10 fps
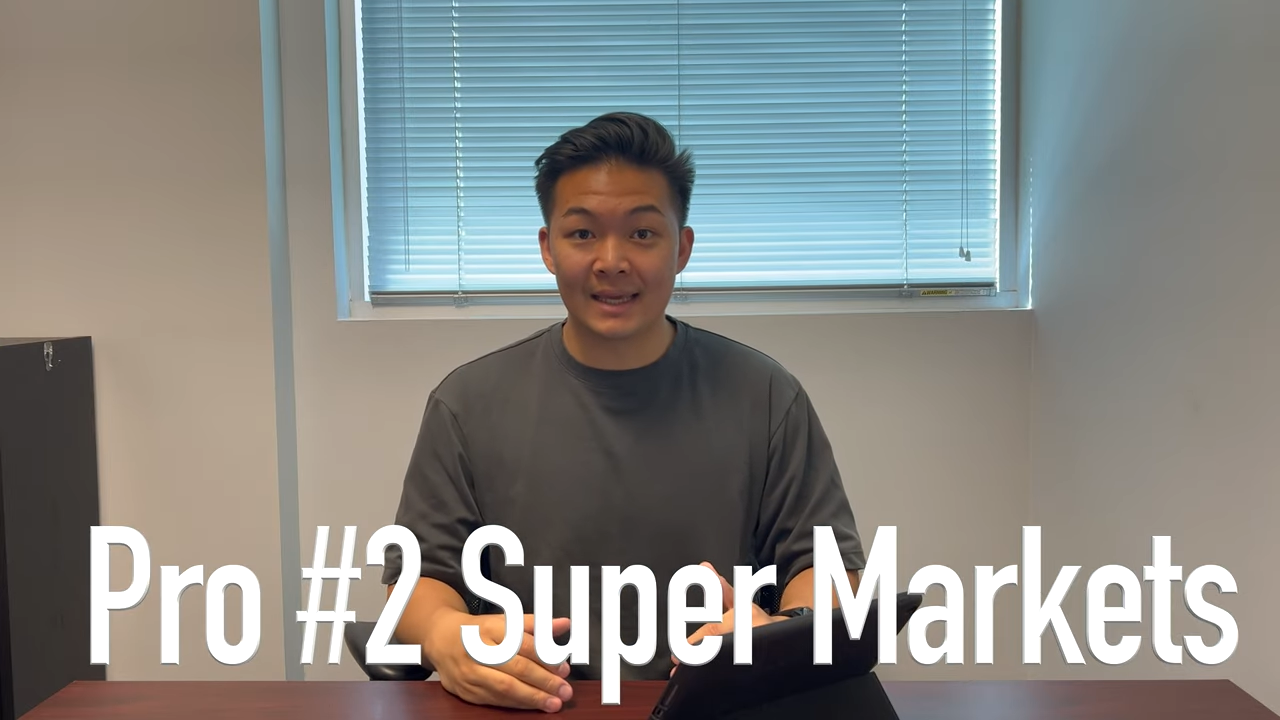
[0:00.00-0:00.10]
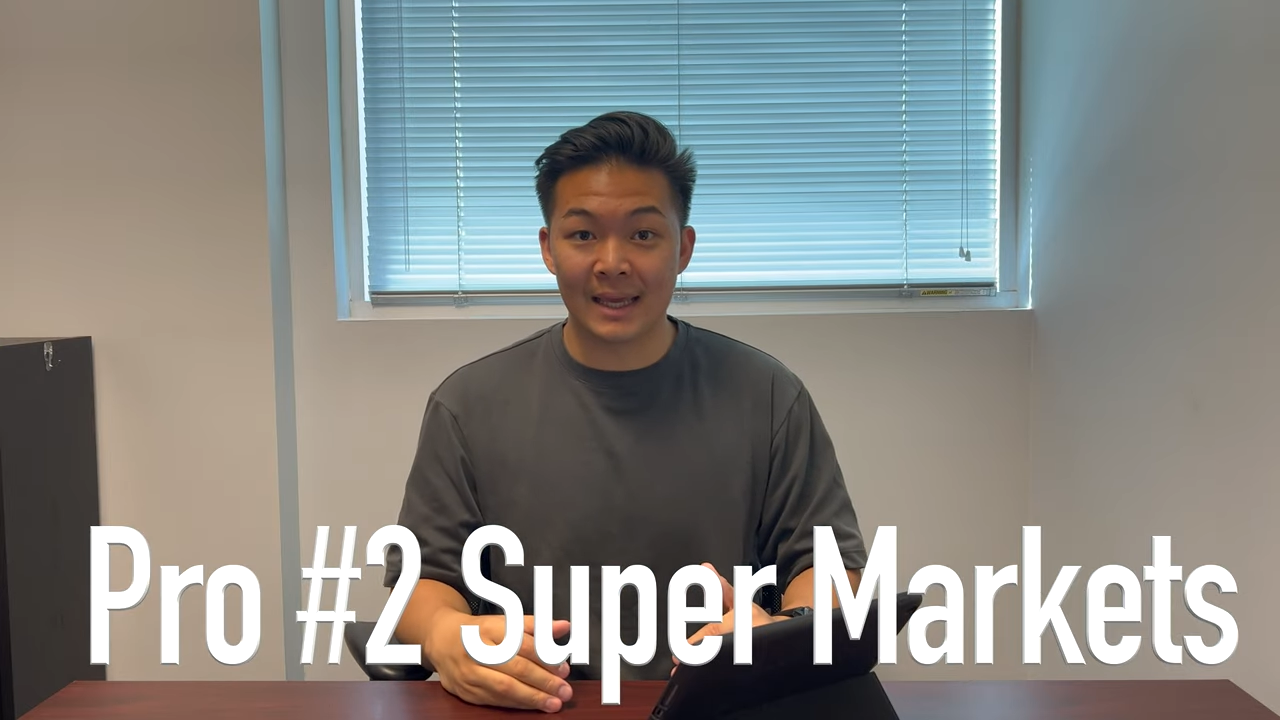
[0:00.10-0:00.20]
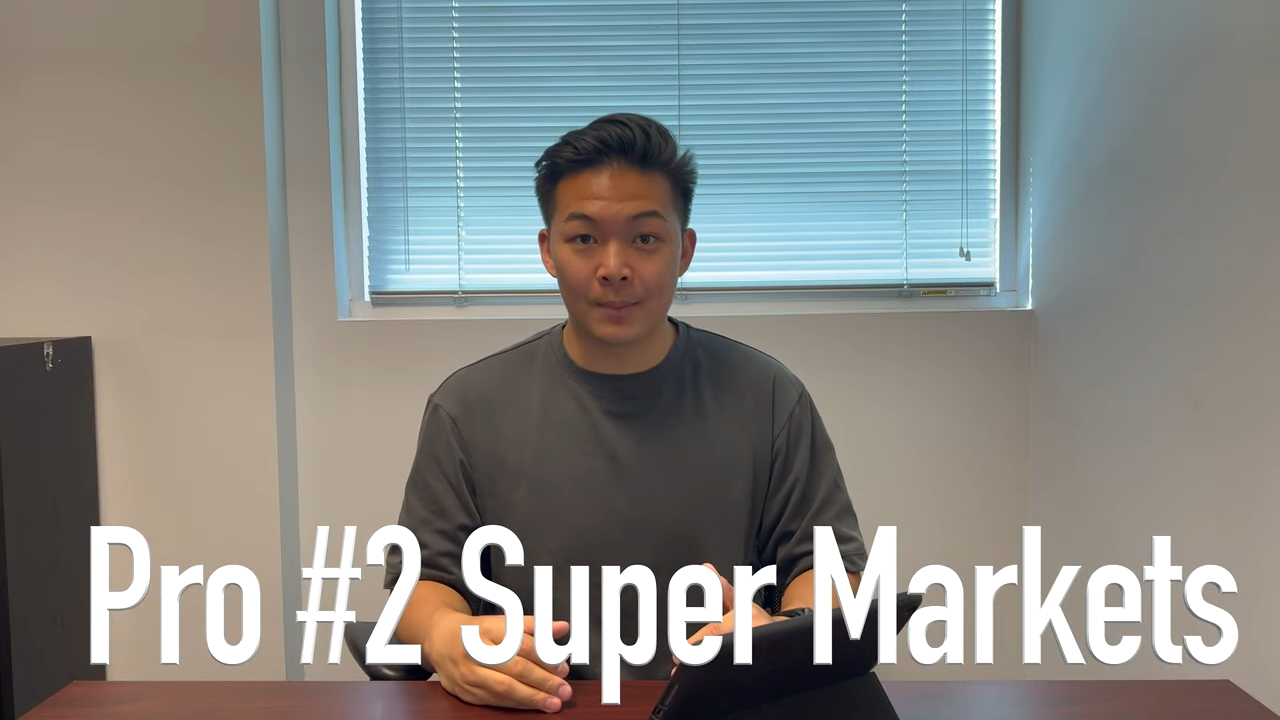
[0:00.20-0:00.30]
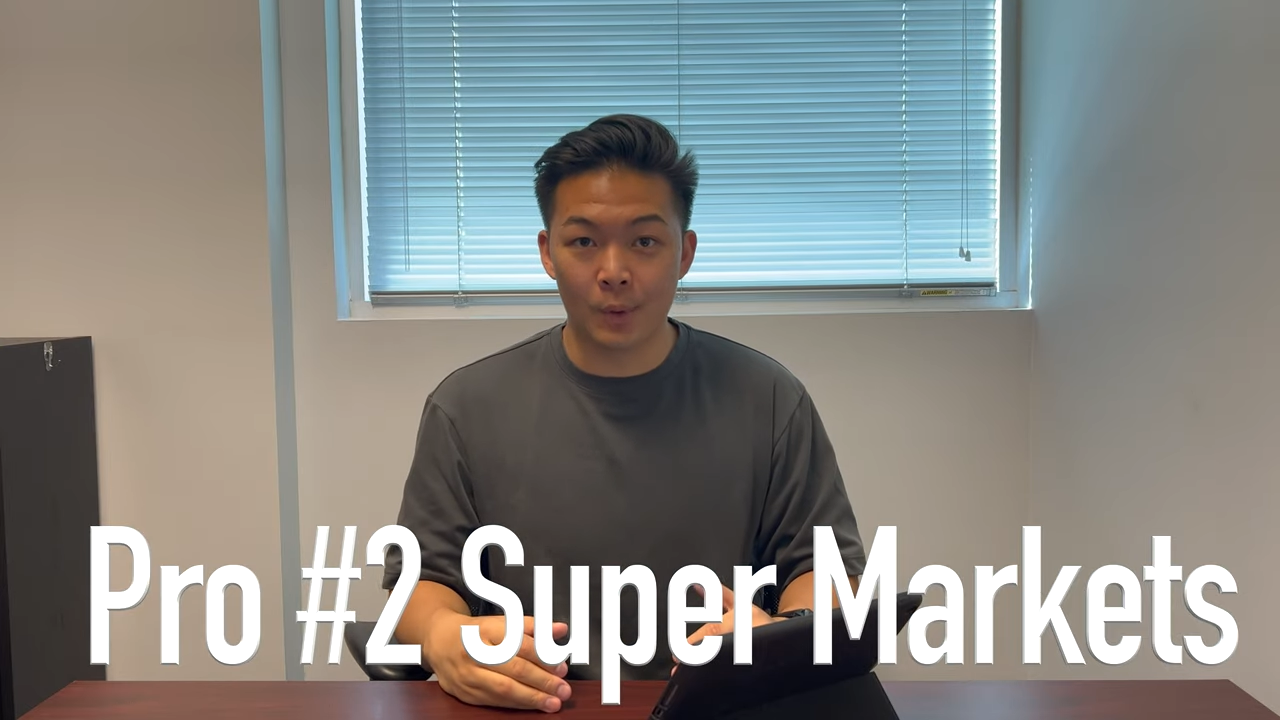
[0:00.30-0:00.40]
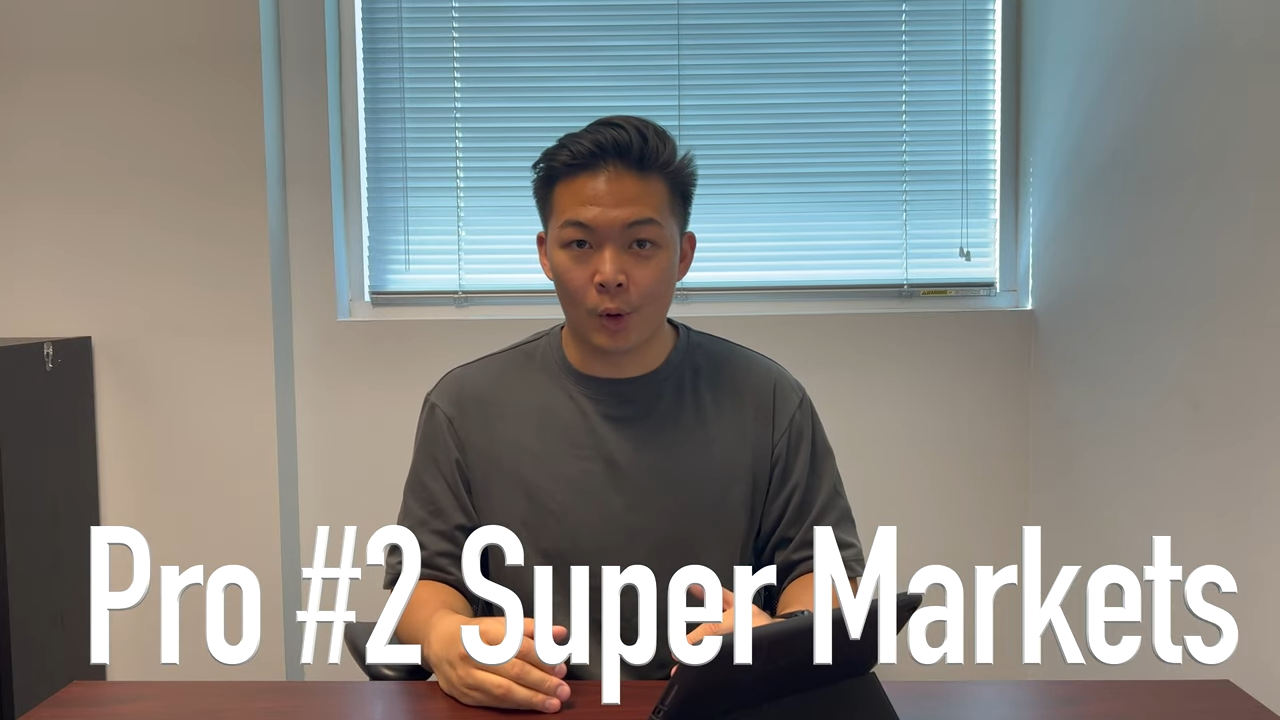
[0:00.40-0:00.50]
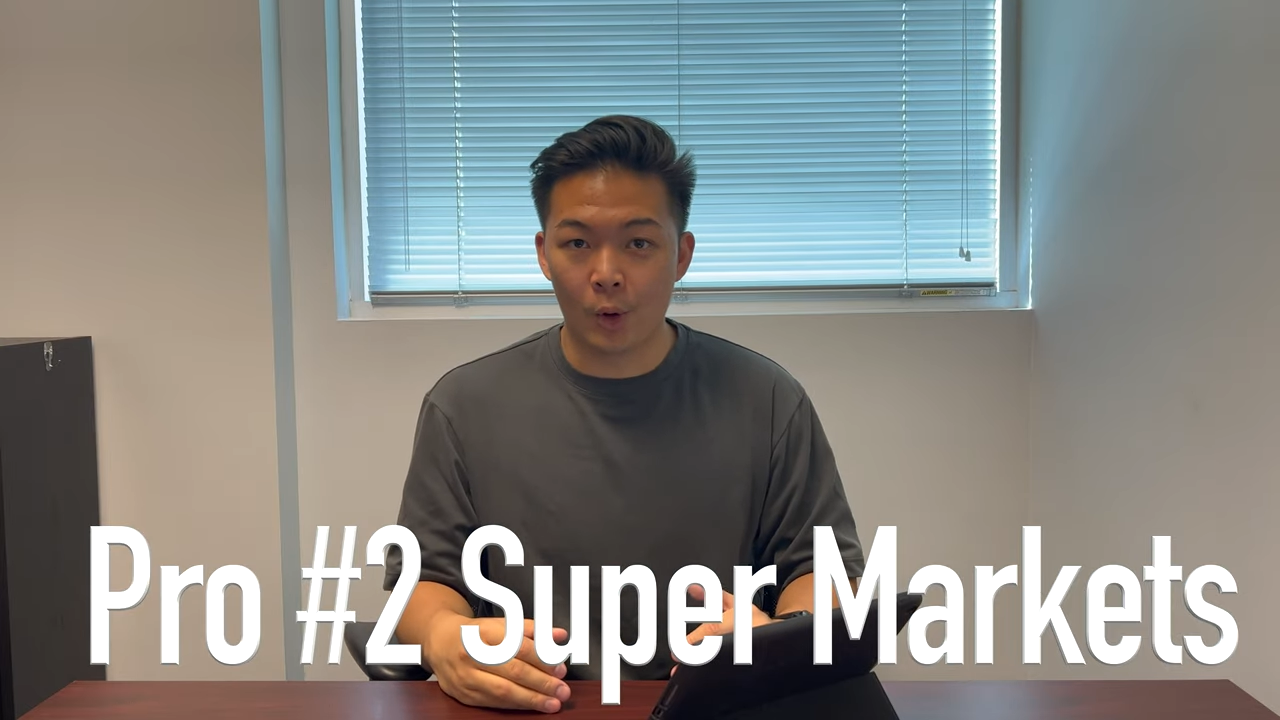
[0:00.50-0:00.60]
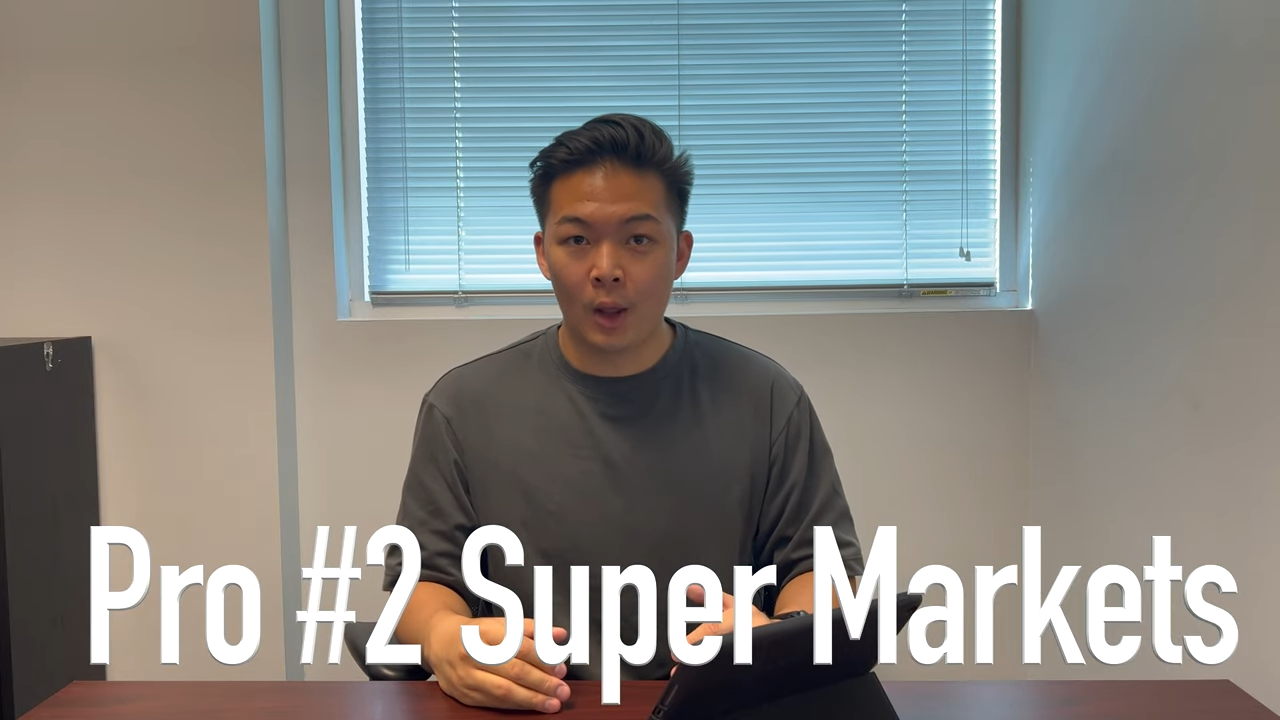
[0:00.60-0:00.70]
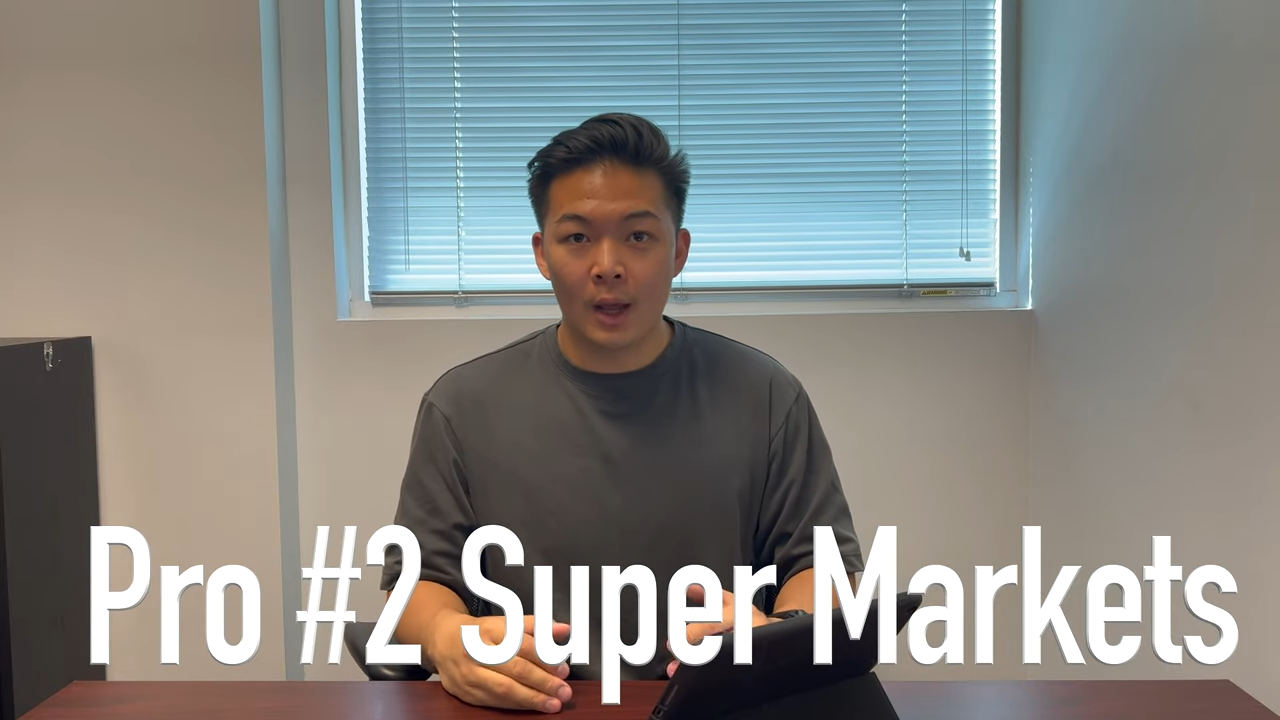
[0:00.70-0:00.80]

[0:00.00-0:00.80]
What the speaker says: Gabriel.